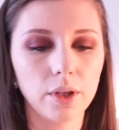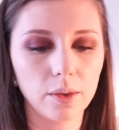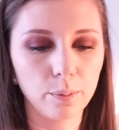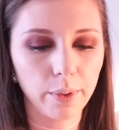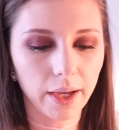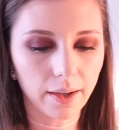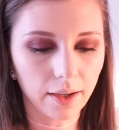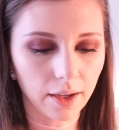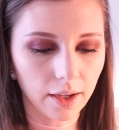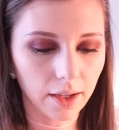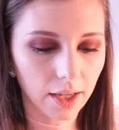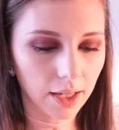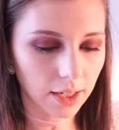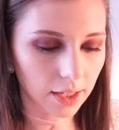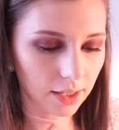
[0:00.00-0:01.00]
with Becca,
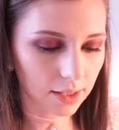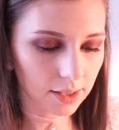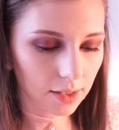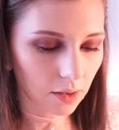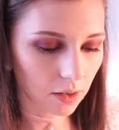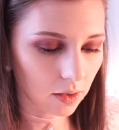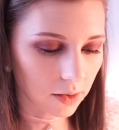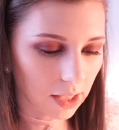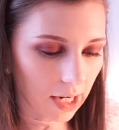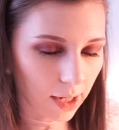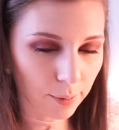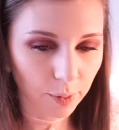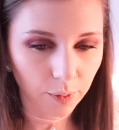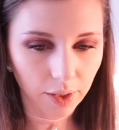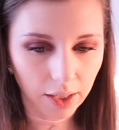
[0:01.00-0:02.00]
and it is called
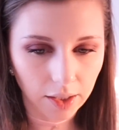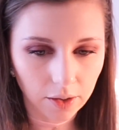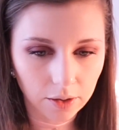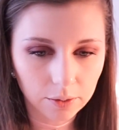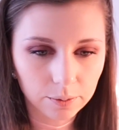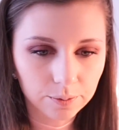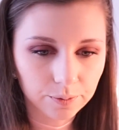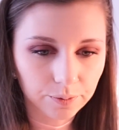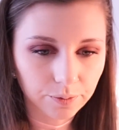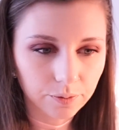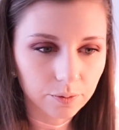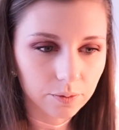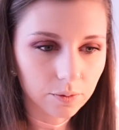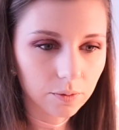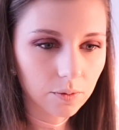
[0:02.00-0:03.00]
Amaretto.
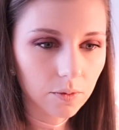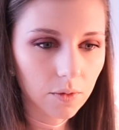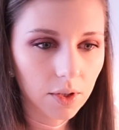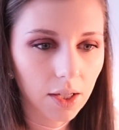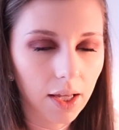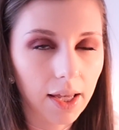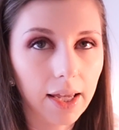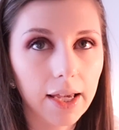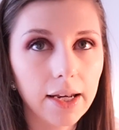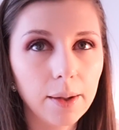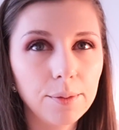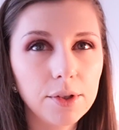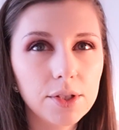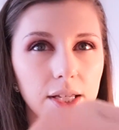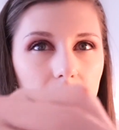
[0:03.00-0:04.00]
And
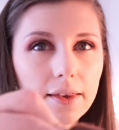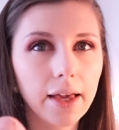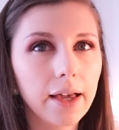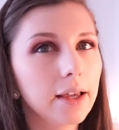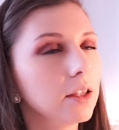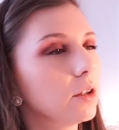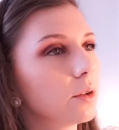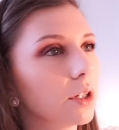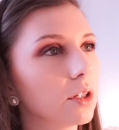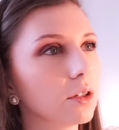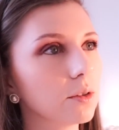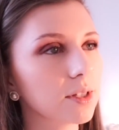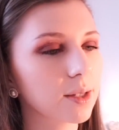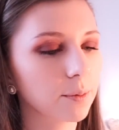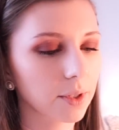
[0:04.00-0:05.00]
I'm using that. You could
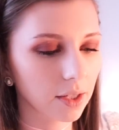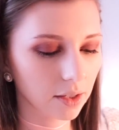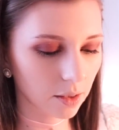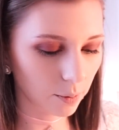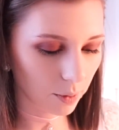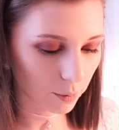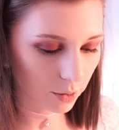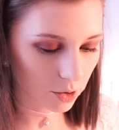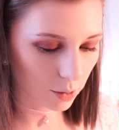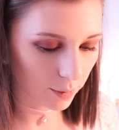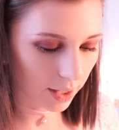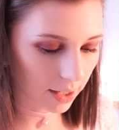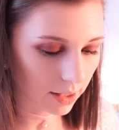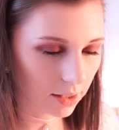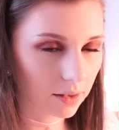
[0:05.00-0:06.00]
use something a little bit more
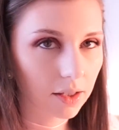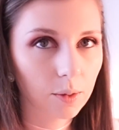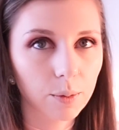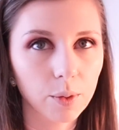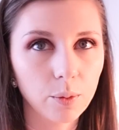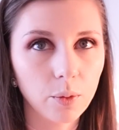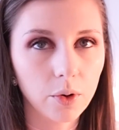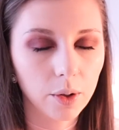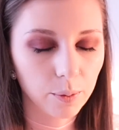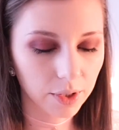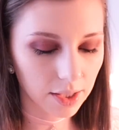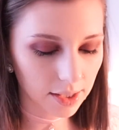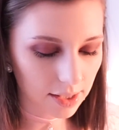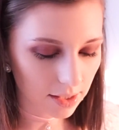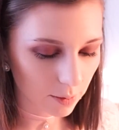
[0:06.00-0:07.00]
dramatic, a little bit more,
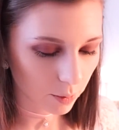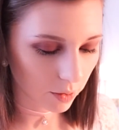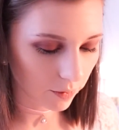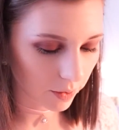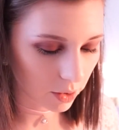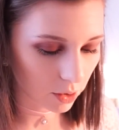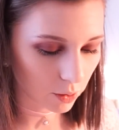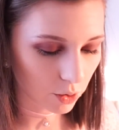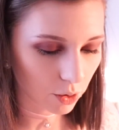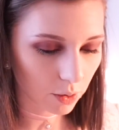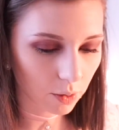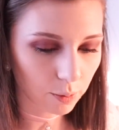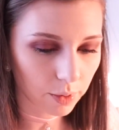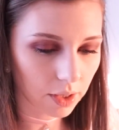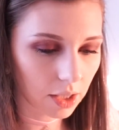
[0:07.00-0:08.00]
but this is more of a
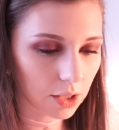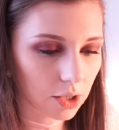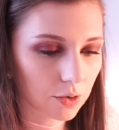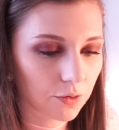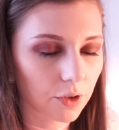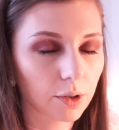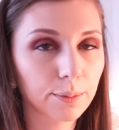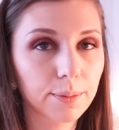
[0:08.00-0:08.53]
neutral blush for